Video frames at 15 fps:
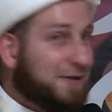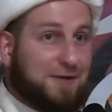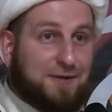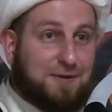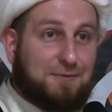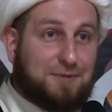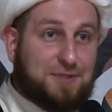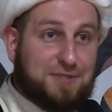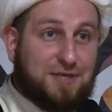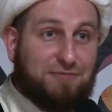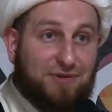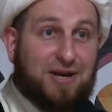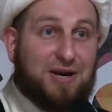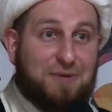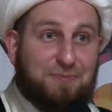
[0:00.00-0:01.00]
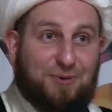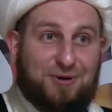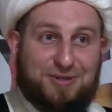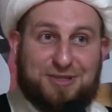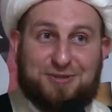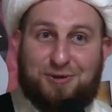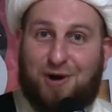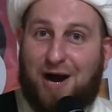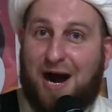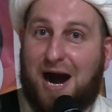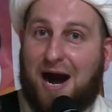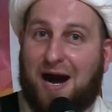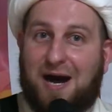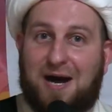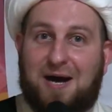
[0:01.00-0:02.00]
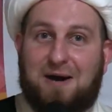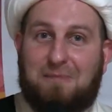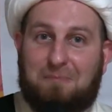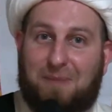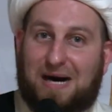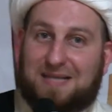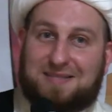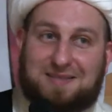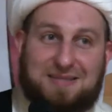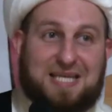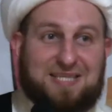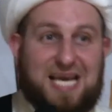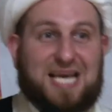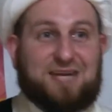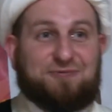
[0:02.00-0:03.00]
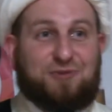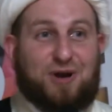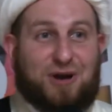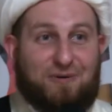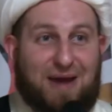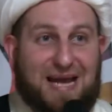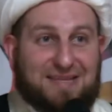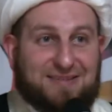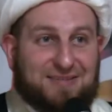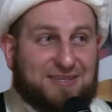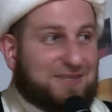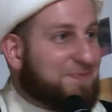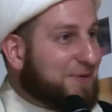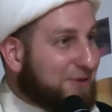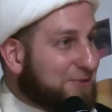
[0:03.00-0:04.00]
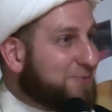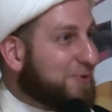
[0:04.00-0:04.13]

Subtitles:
Which is a very important dua. But they take it for granted because we're